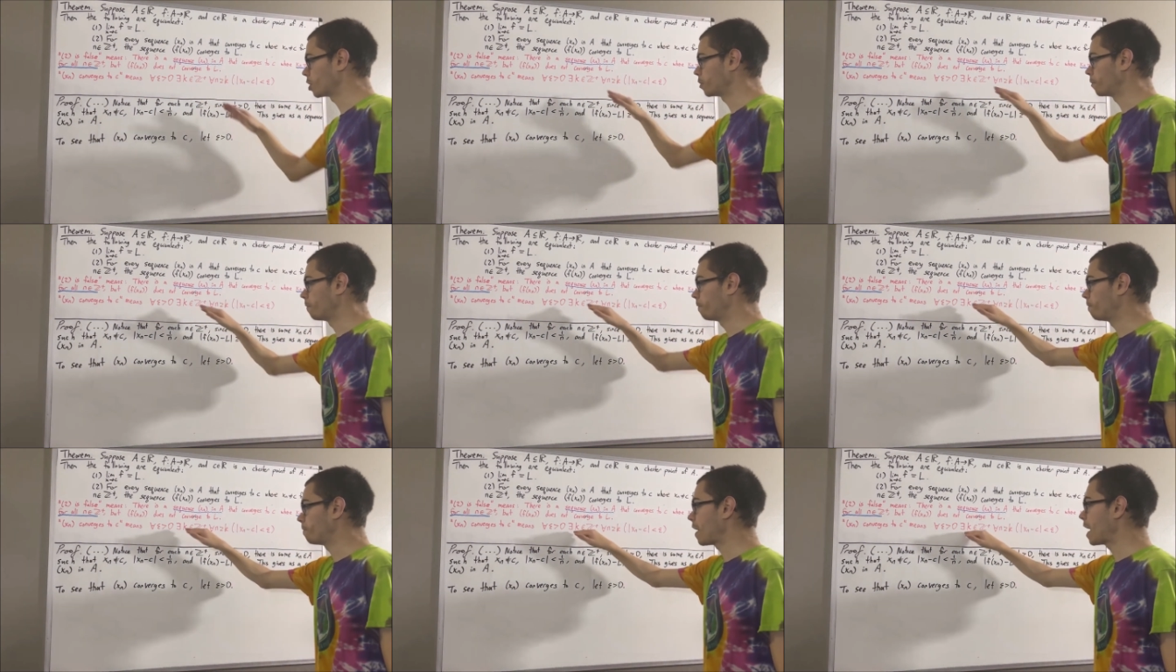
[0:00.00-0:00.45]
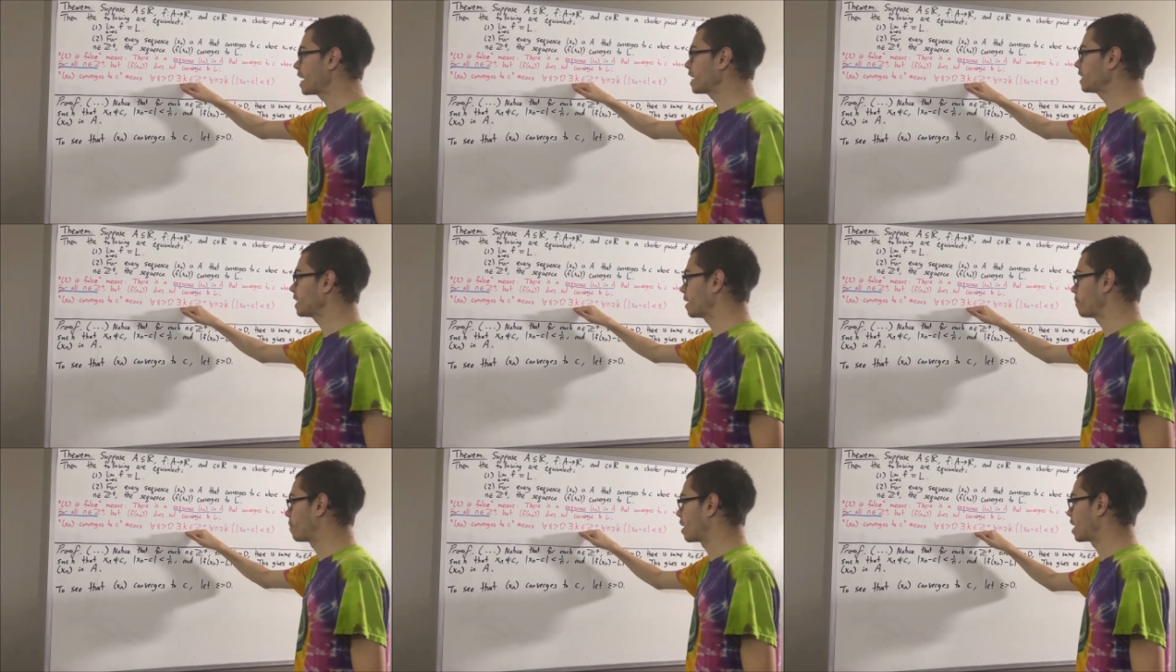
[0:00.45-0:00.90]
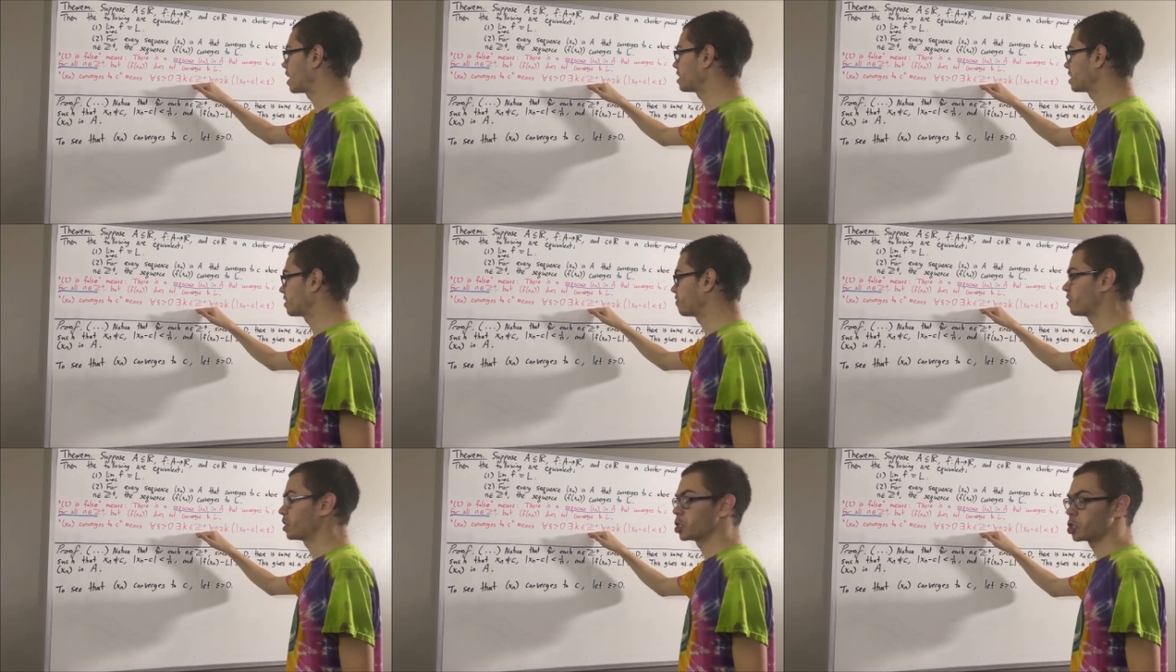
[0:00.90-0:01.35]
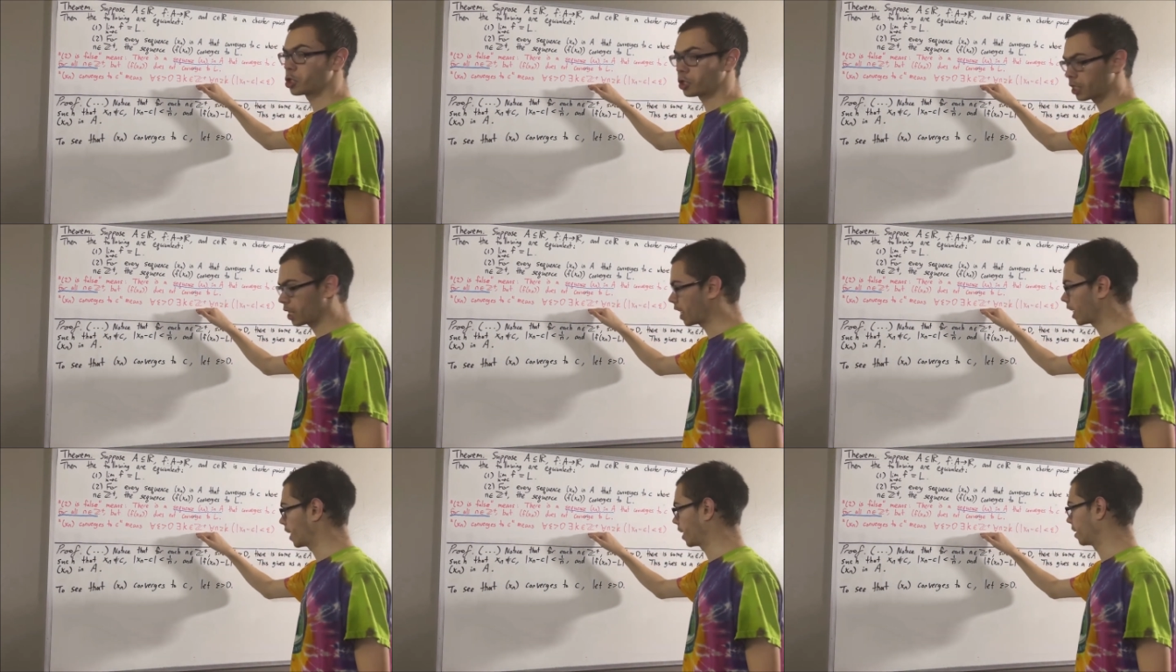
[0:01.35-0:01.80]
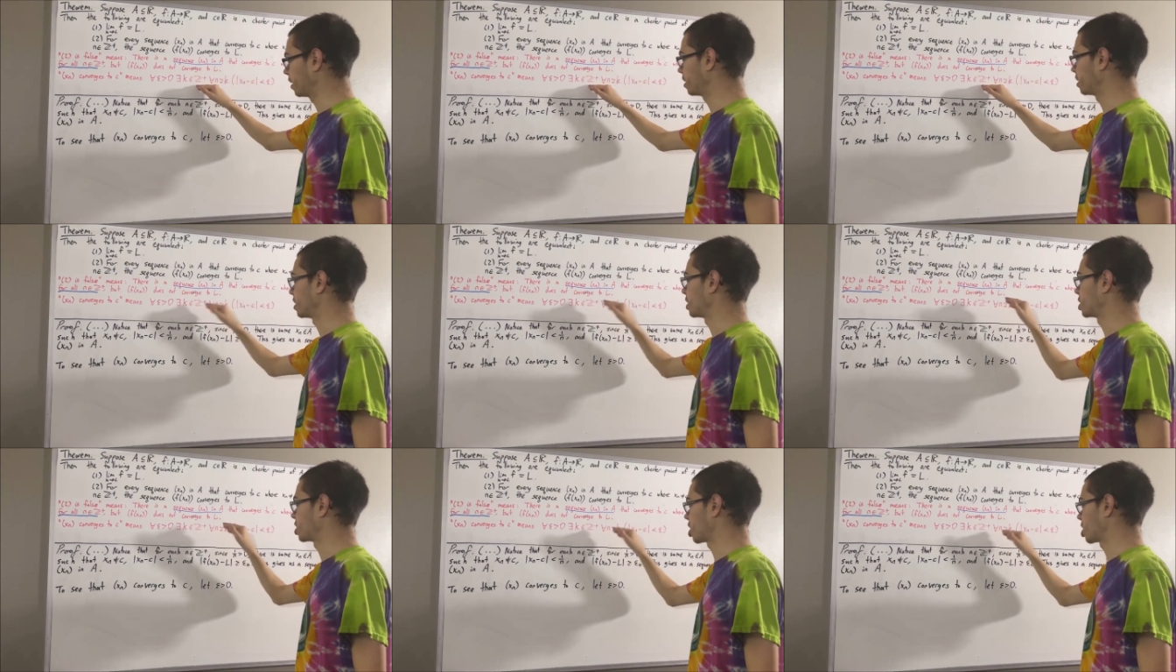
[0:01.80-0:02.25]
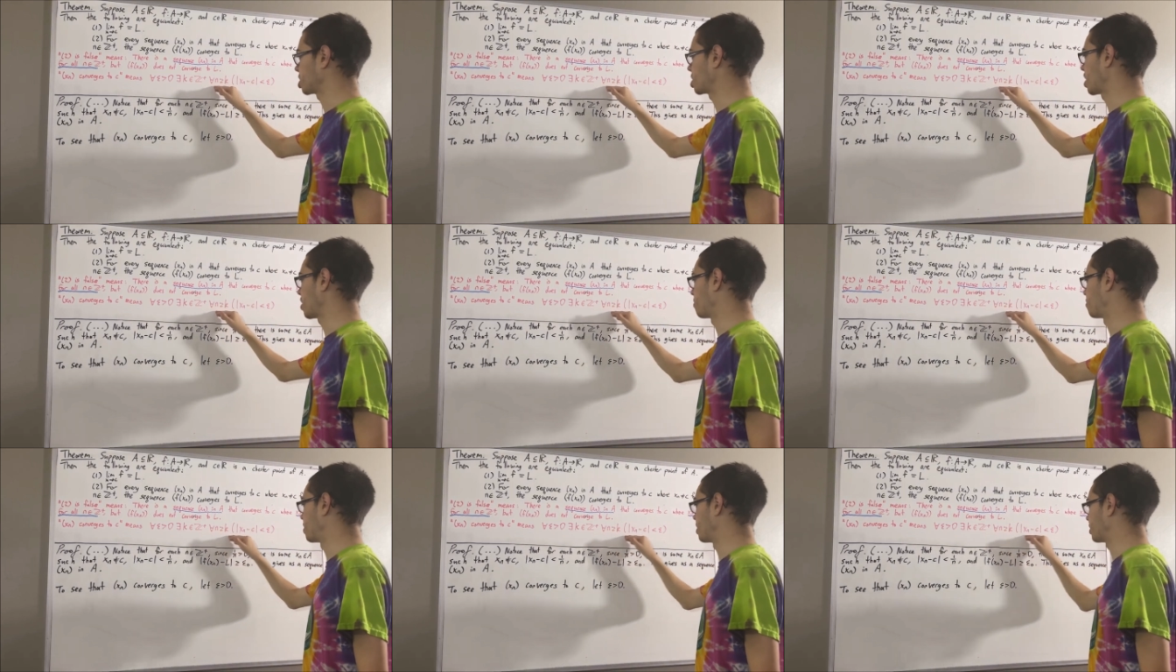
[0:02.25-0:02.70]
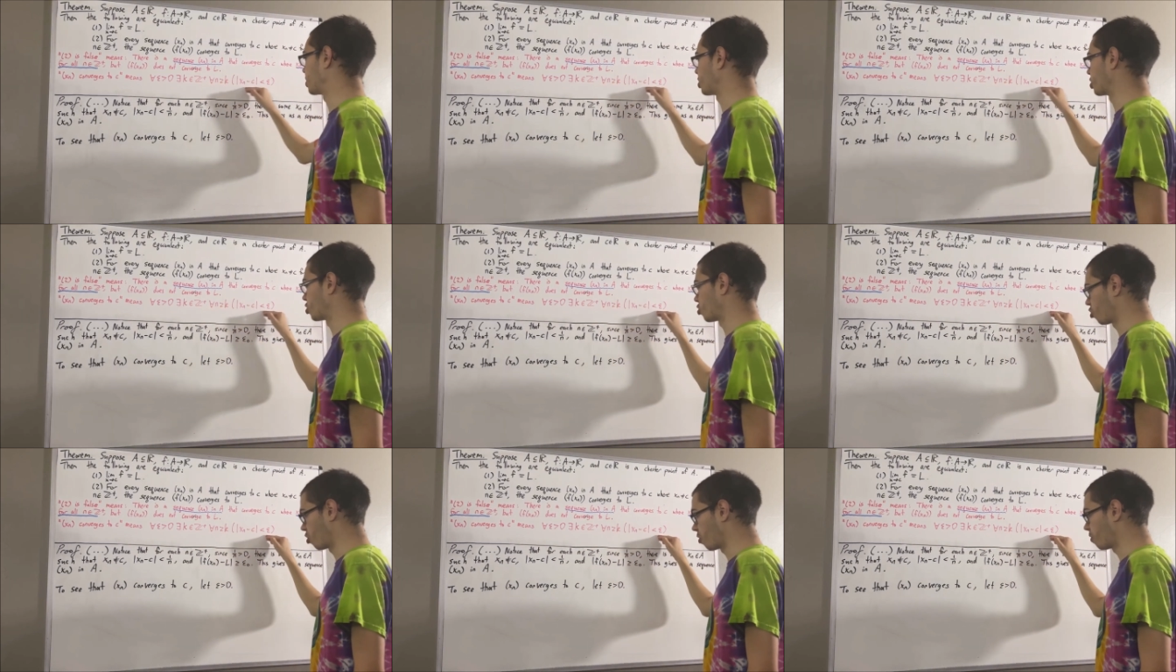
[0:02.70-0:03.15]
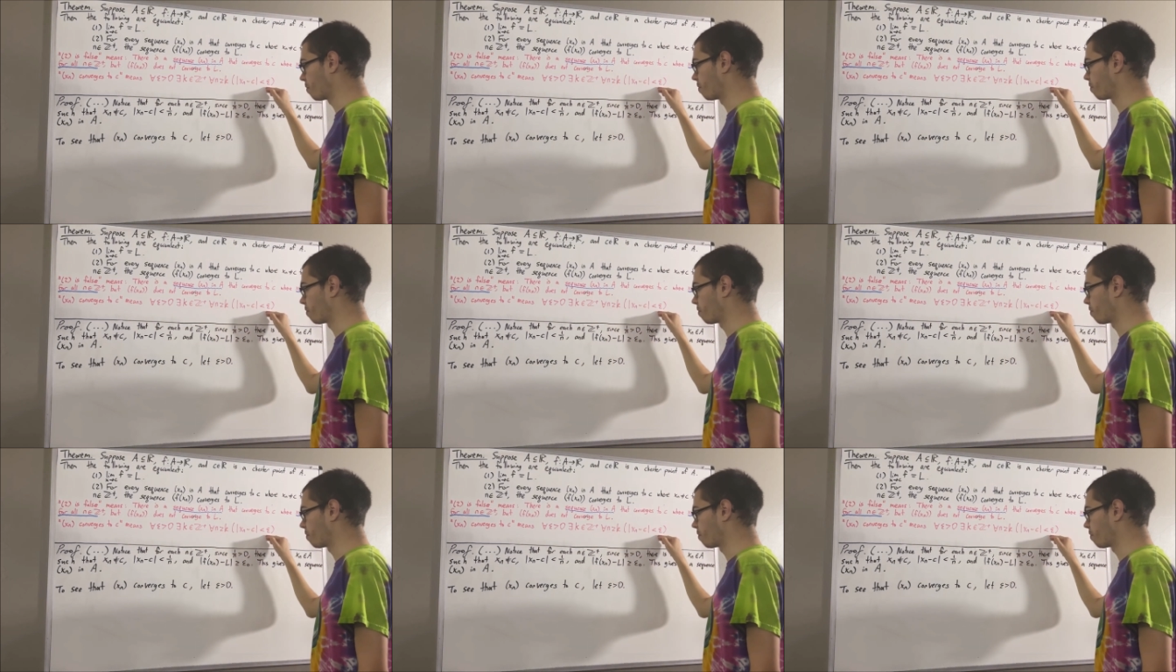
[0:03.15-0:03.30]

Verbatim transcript: to find a positive integer k such that this is true.